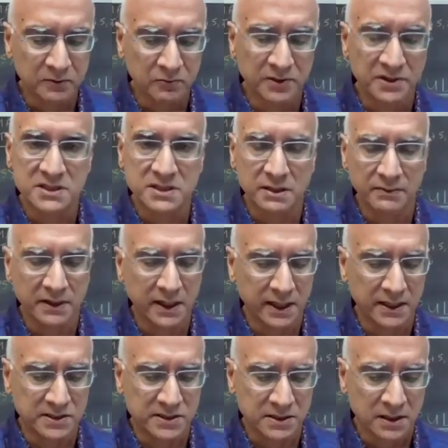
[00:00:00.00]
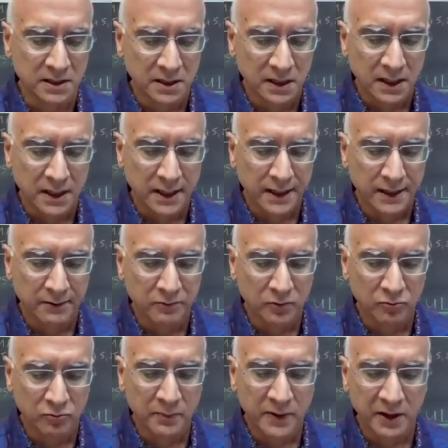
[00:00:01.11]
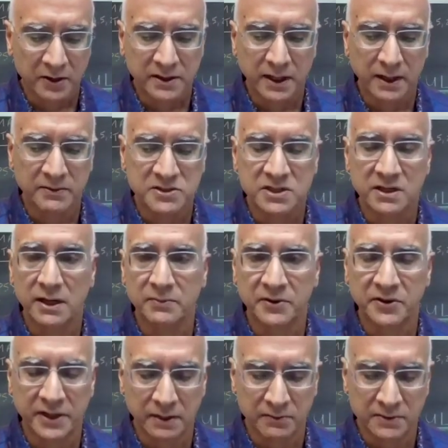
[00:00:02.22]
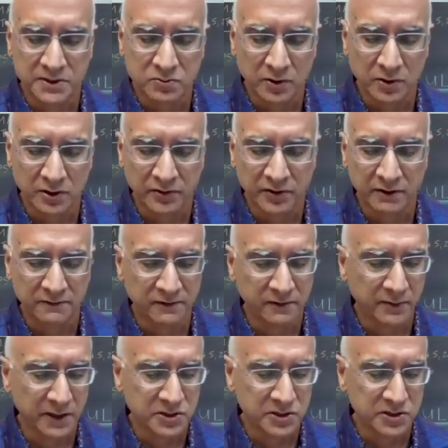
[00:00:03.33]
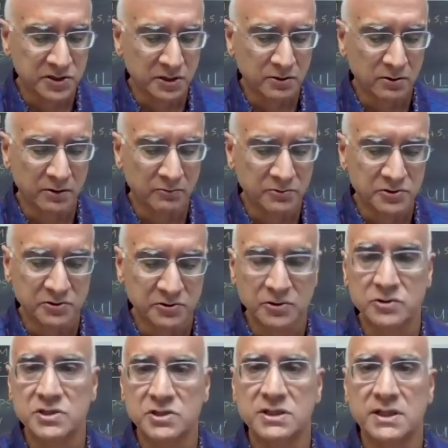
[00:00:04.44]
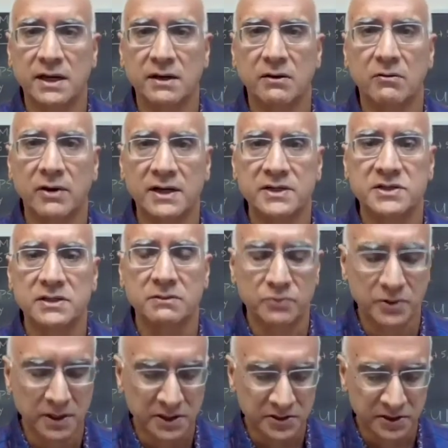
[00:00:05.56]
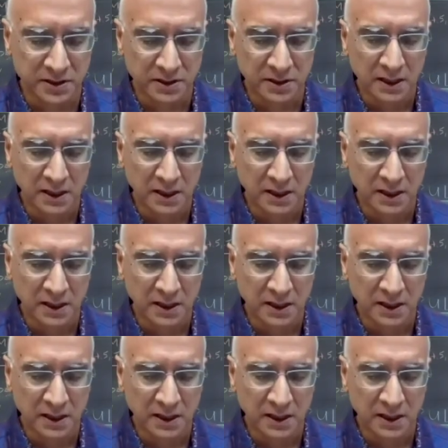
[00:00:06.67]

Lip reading: with the STEM Enhance will repair damage to the hypothalamus where the inflammation is occurring, which reduces that orexin production.